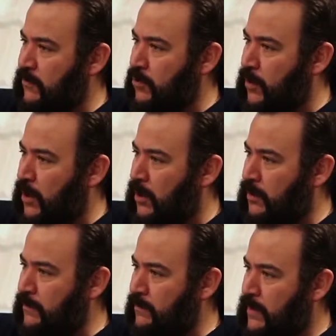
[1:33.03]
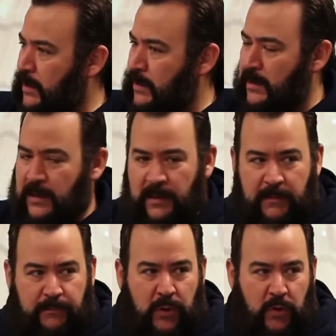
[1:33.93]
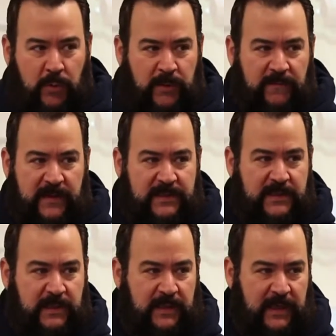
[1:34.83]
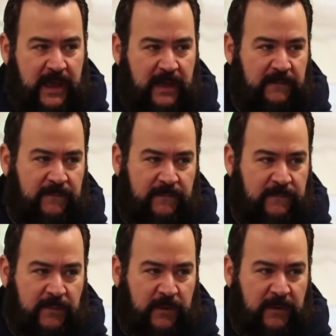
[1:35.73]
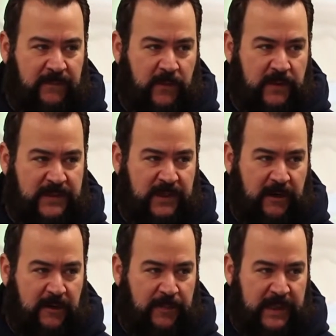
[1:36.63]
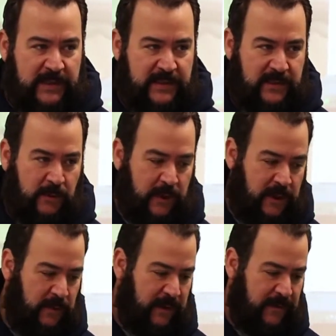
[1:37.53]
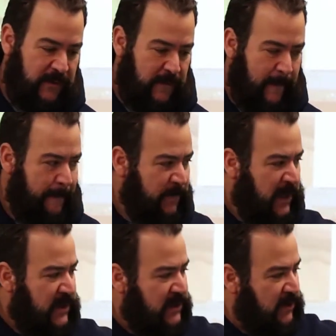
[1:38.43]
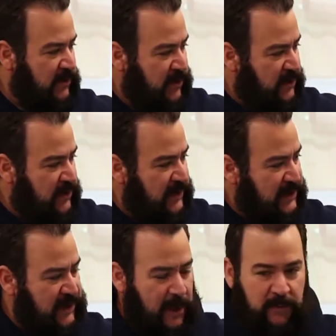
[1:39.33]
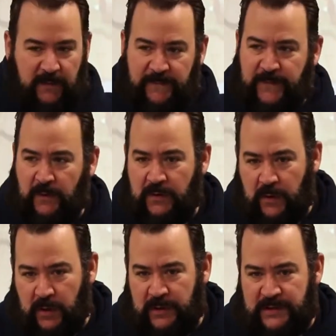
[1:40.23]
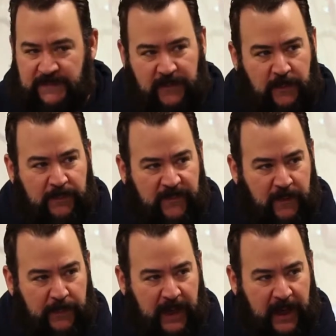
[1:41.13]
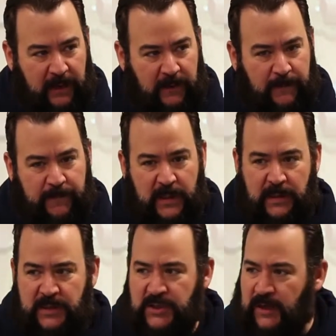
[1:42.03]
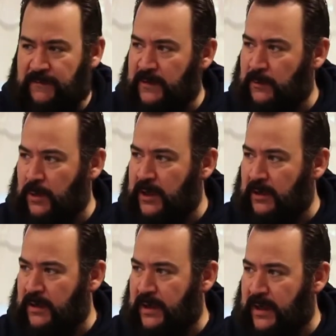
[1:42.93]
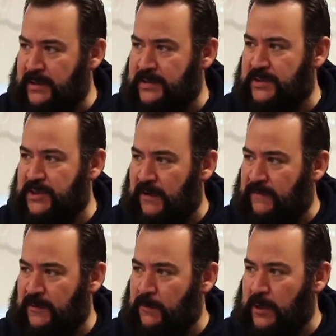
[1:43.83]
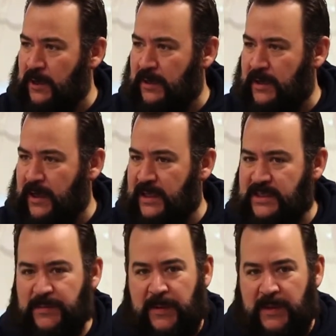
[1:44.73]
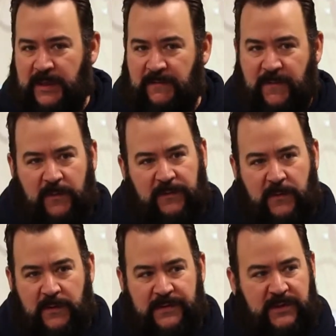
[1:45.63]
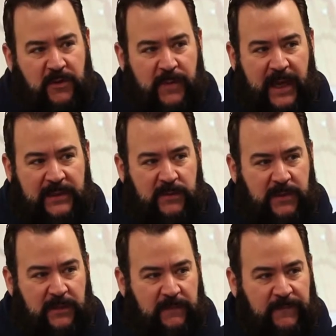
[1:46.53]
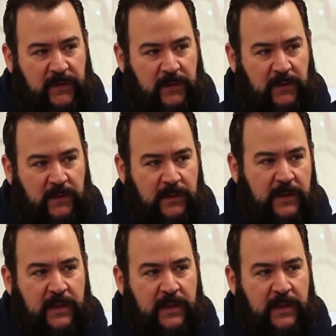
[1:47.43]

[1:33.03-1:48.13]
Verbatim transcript: through them all. Boom, you've instantly got three or four starter pieces to work with. So you'll usually start with a full course, full panel, shuffle in one of your cuts, shuffle in one of your cuts. Maybe on the fourth course, you go back to another full